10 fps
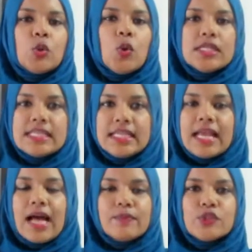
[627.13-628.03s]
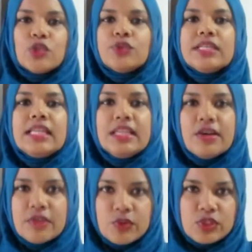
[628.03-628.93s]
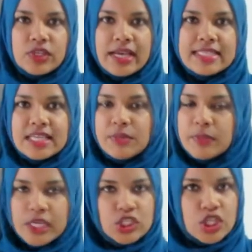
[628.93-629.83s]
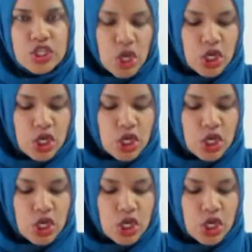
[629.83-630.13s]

Totally, absolutely love it when you guys send me pictures.